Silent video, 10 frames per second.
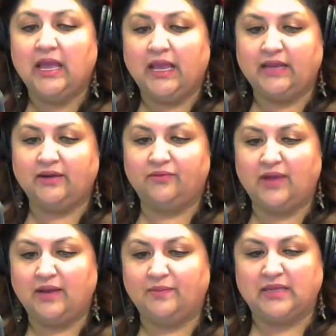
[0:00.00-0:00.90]
in a
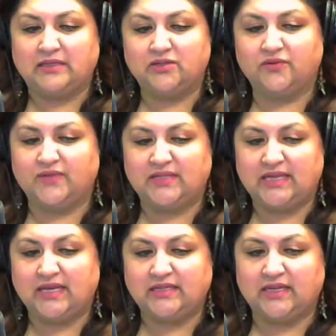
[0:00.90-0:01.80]
rare message of
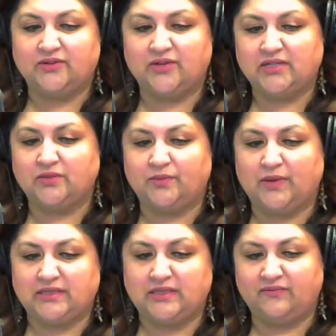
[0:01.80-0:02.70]
dissent addressed to
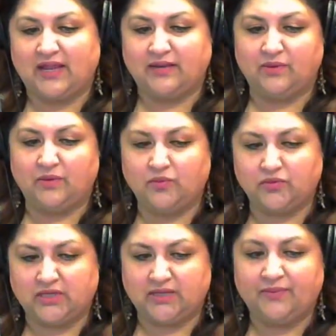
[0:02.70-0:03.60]
President Vladimir
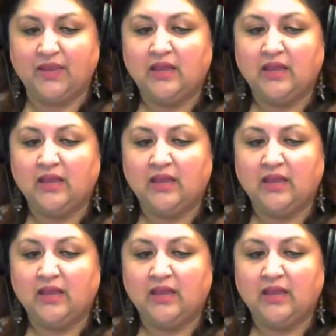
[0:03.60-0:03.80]
Putin. What an